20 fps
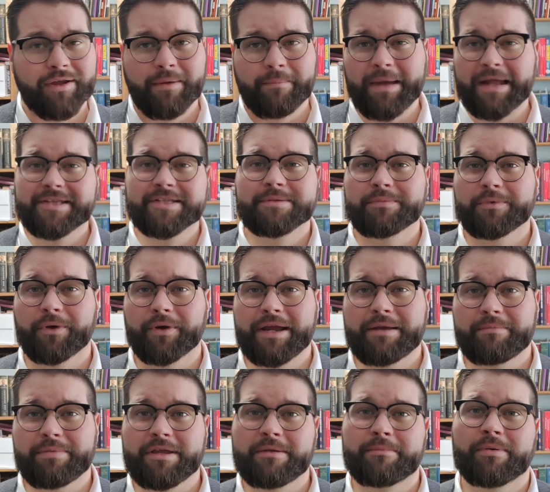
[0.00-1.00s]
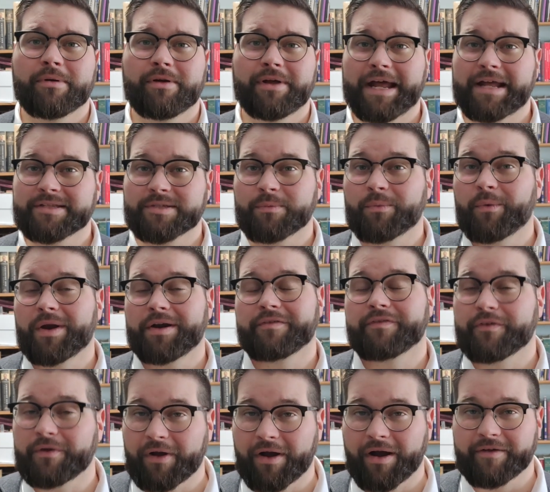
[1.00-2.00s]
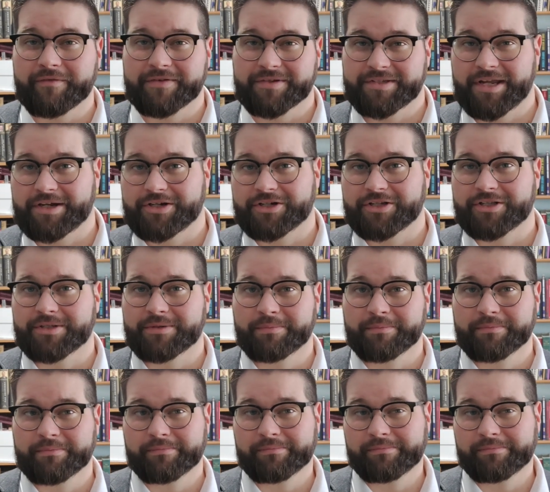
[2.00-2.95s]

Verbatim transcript: met some great people, and had some wonderful conversations.